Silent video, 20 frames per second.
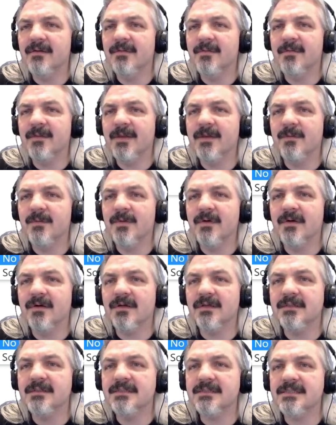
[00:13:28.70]
there
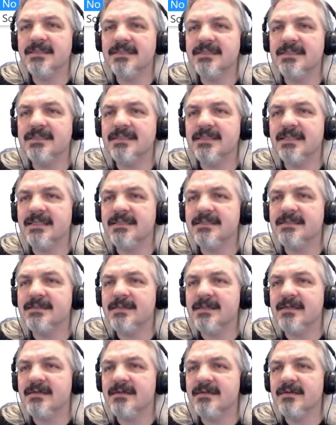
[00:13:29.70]
was,
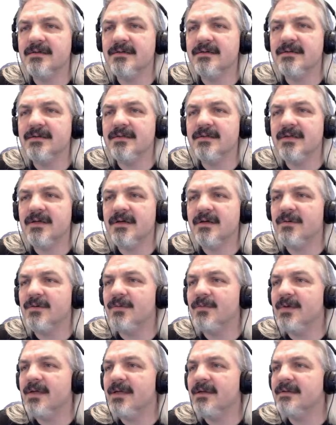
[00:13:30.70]
no,
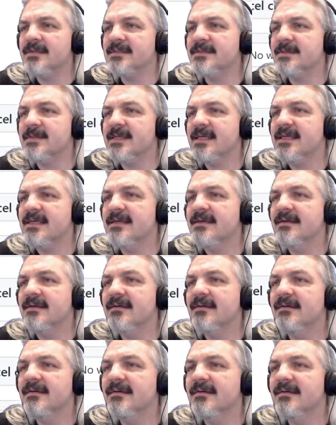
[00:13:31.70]
where is the
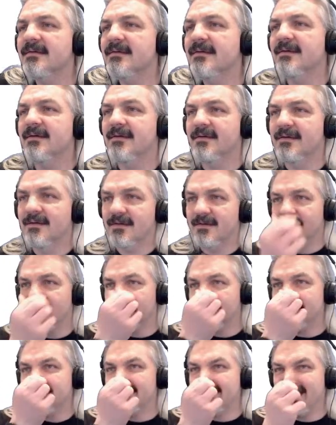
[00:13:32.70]

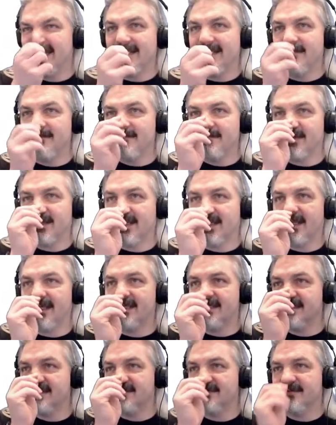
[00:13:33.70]

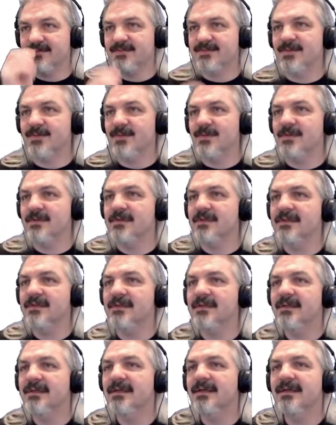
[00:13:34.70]
template for
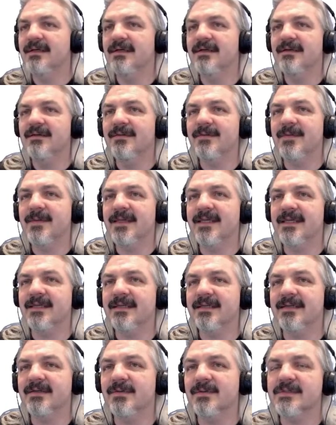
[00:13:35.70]
the git
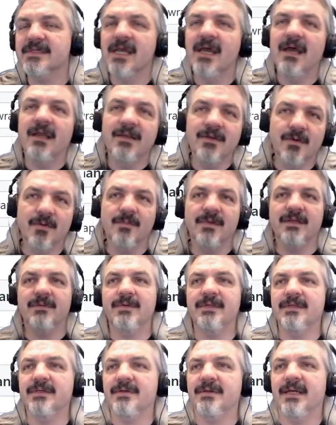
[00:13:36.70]
ignore? Normally
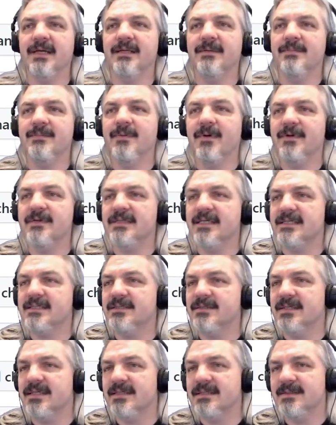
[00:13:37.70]
when you create a project,
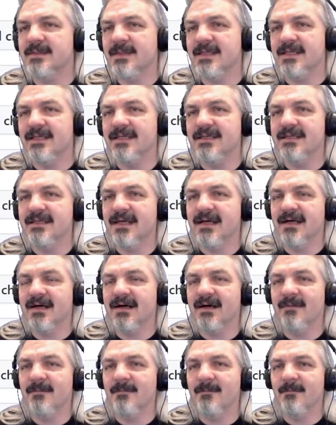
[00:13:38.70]
you get the
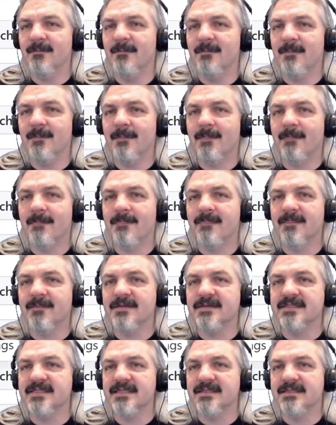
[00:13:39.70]

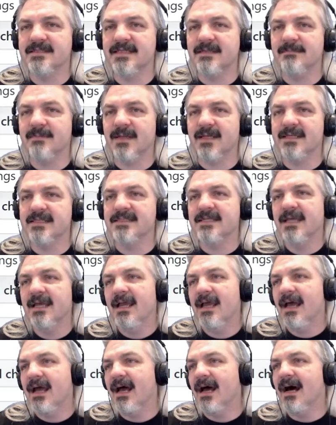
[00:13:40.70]
to see the templates.
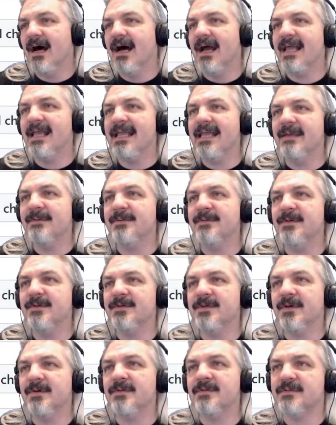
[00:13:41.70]
If you
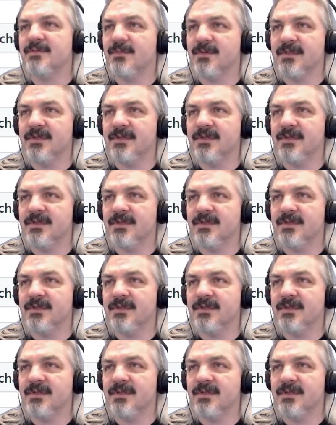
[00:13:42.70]
don't, what you